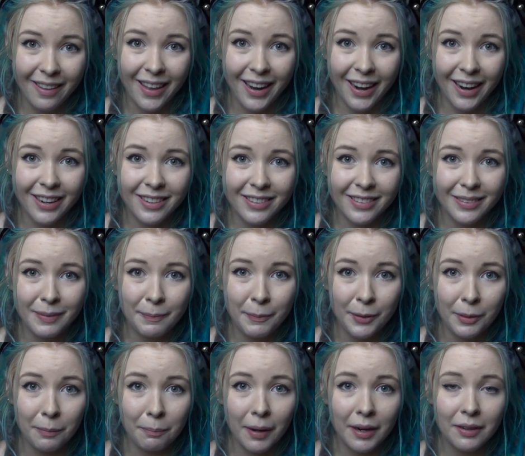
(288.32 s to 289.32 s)
then I just
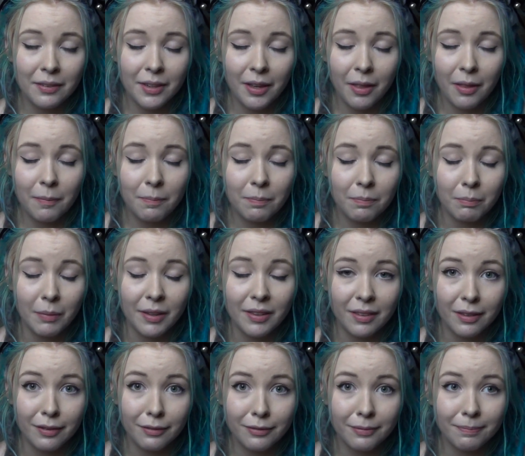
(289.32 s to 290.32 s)
put them back together
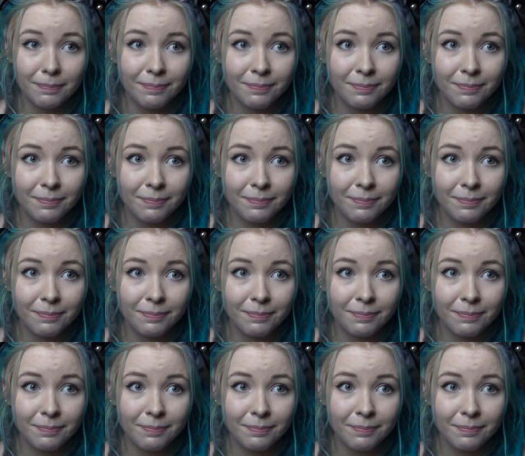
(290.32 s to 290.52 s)
myself